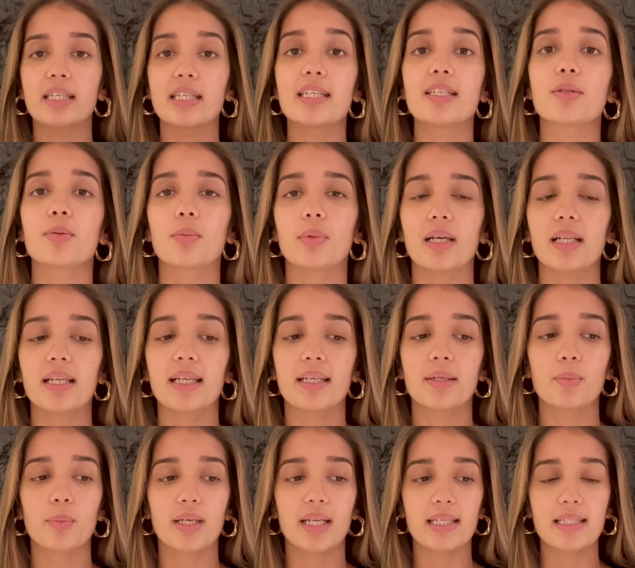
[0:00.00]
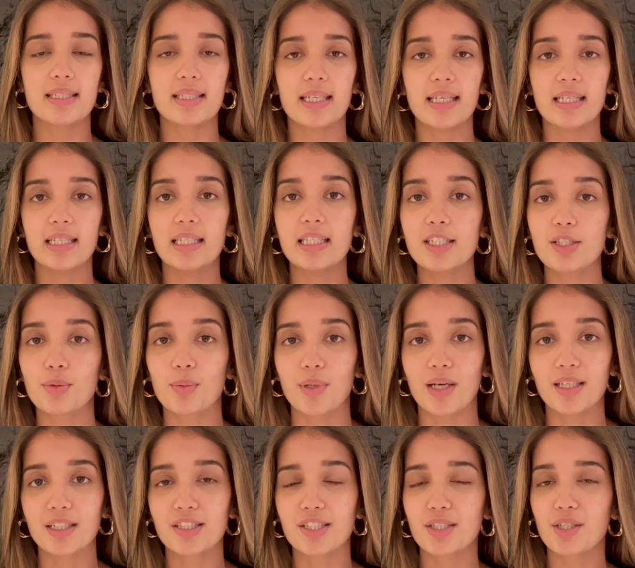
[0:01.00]
eat well. And when I say eat
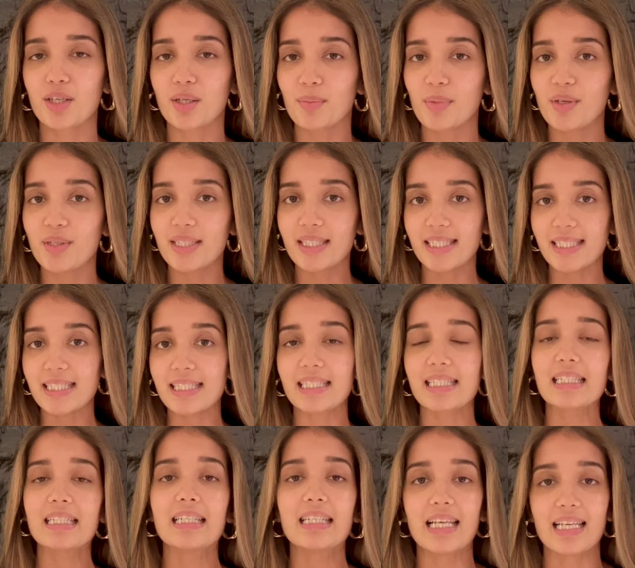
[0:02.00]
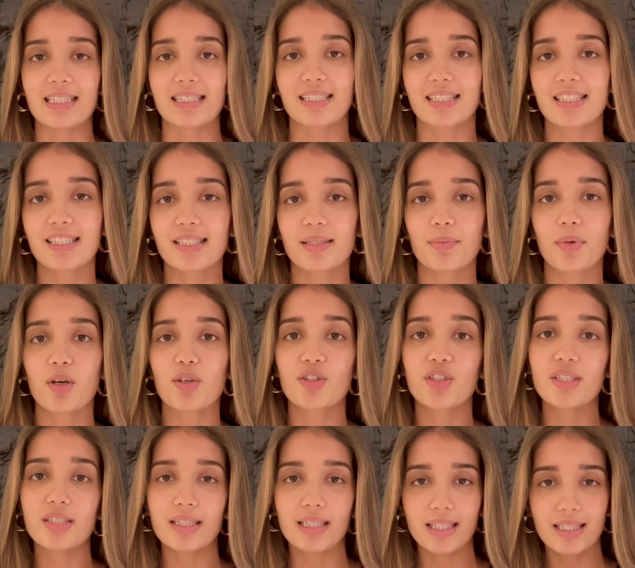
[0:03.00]
well, it's not about eating less. It's
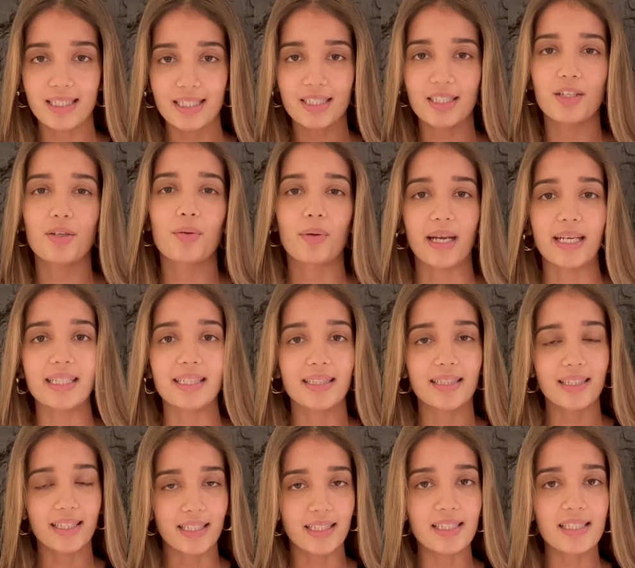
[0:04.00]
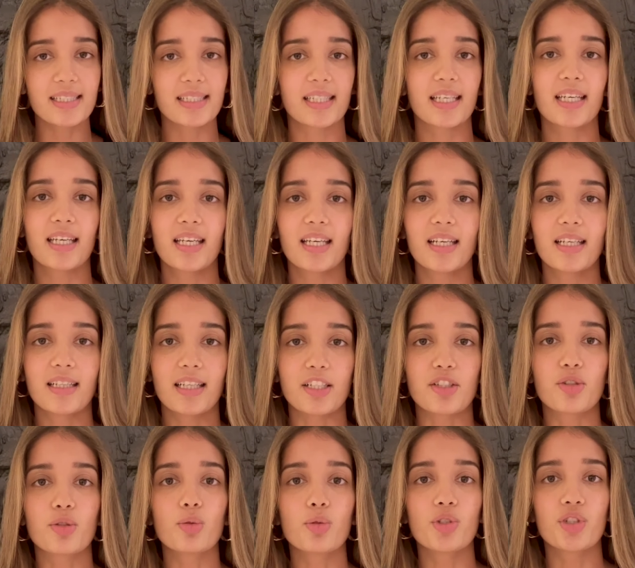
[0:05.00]
about just eating the right things
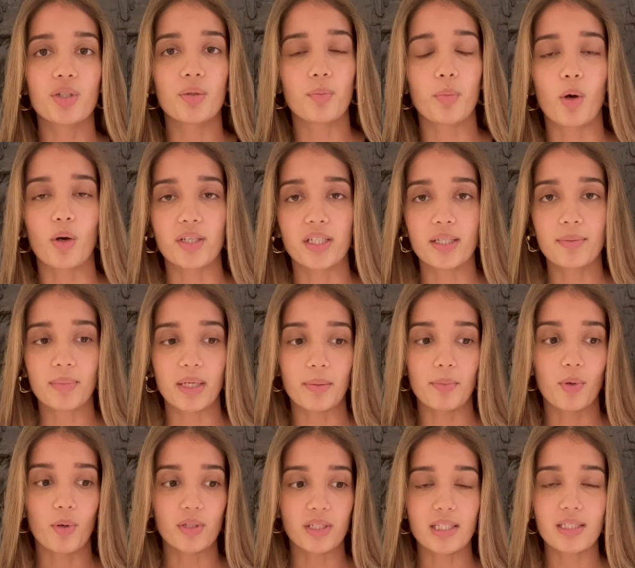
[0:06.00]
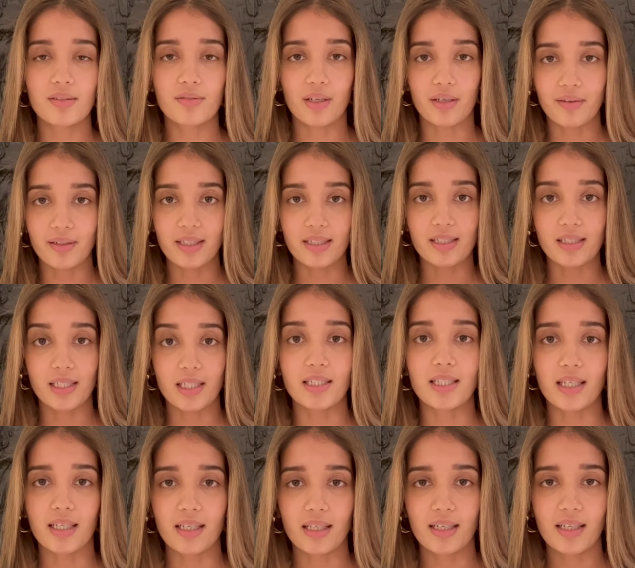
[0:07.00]
that suit your body. My body is very
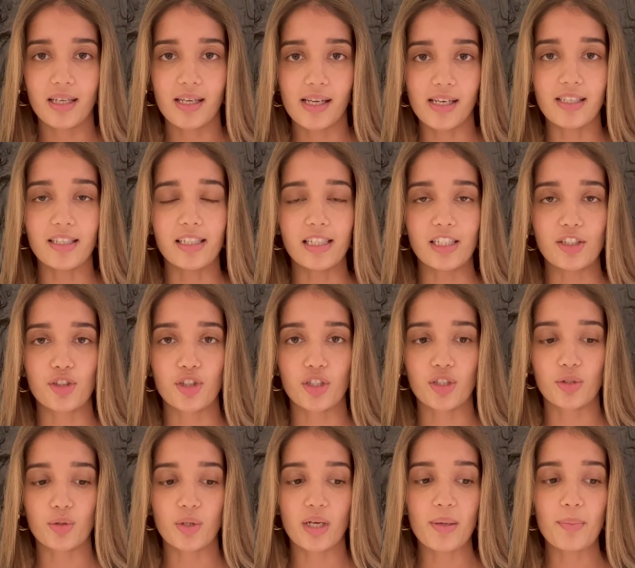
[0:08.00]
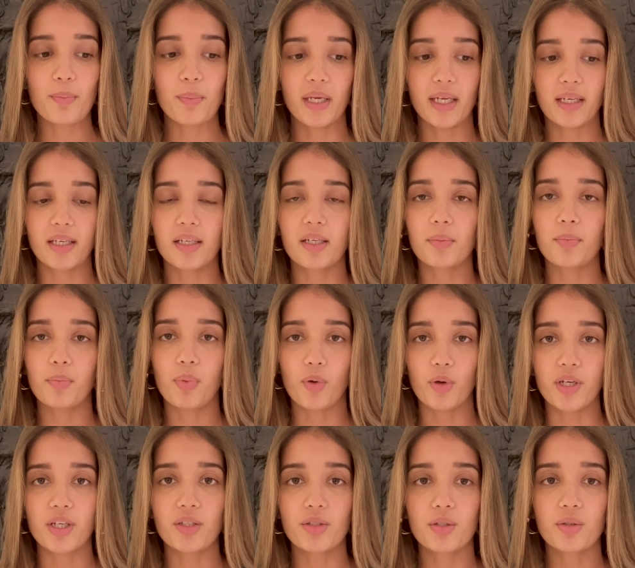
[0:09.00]
acidic in nature, so I make it a
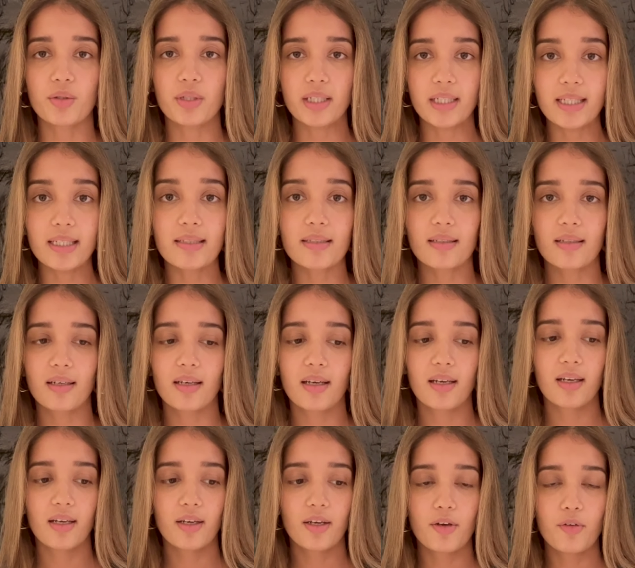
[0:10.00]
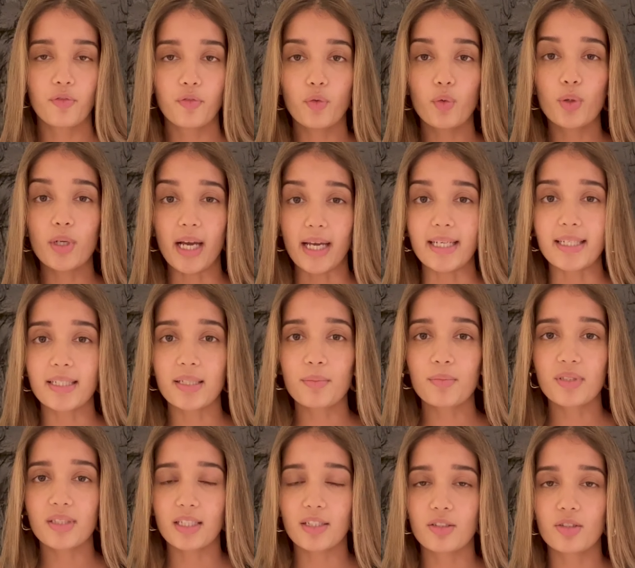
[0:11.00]
point to eat food
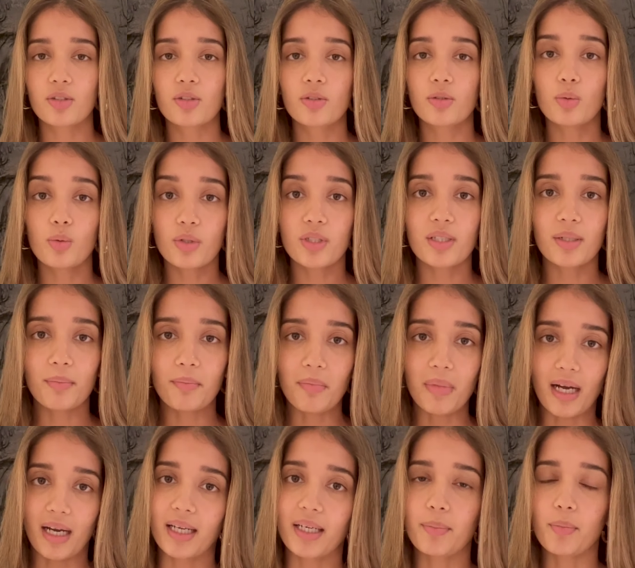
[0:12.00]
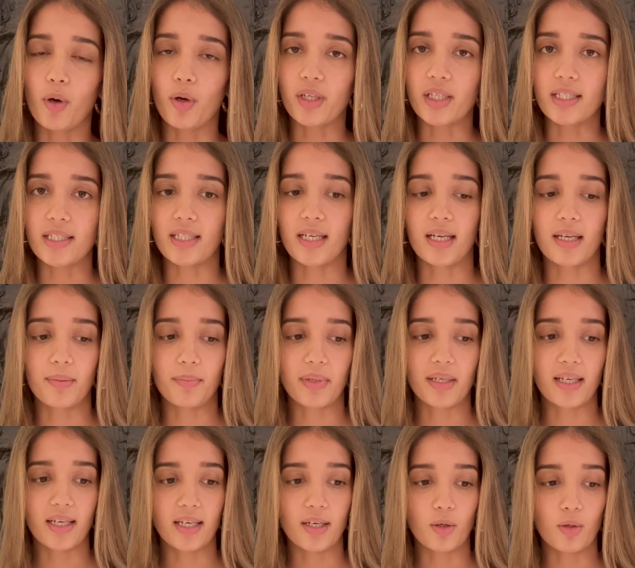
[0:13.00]
items that suit my body type,
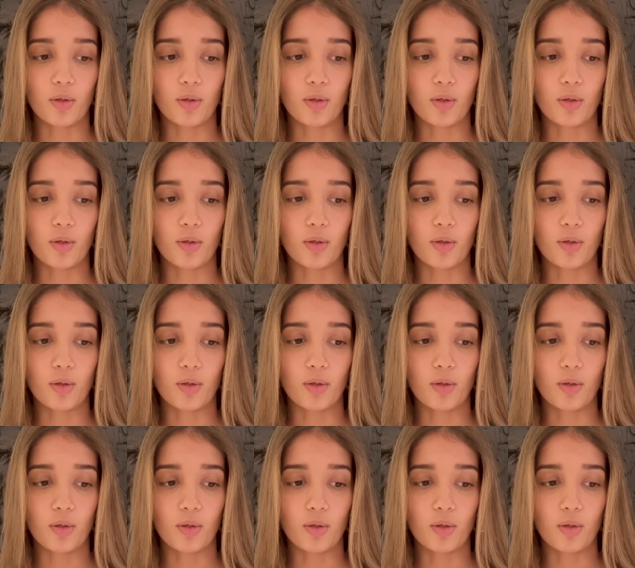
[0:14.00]
and I